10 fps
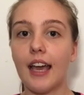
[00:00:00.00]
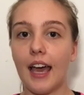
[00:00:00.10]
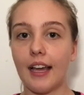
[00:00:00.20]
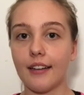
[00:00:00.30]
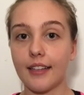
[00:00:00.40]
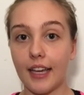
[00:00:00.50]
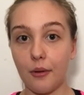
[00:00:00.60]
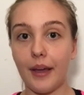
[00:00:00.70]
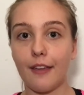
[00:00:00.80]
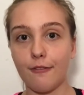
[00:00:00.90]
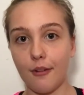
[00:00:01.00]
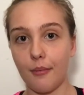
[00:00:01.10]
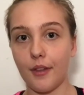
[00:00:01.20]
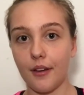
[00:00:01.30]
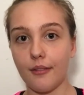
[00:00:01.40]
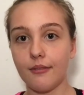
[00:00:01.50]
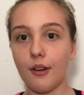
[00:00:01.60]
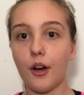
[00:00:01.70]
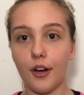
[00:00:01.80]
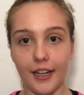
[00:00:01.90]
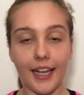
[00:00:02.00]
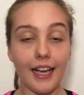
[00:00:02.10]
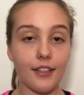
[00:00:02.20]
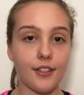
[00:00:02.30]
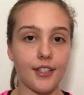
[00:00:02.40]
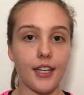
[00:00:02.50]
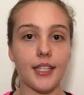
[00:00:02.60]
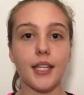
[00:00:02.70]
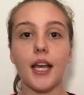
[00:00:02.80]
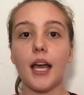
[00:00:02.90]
and get away from the hurting exercise.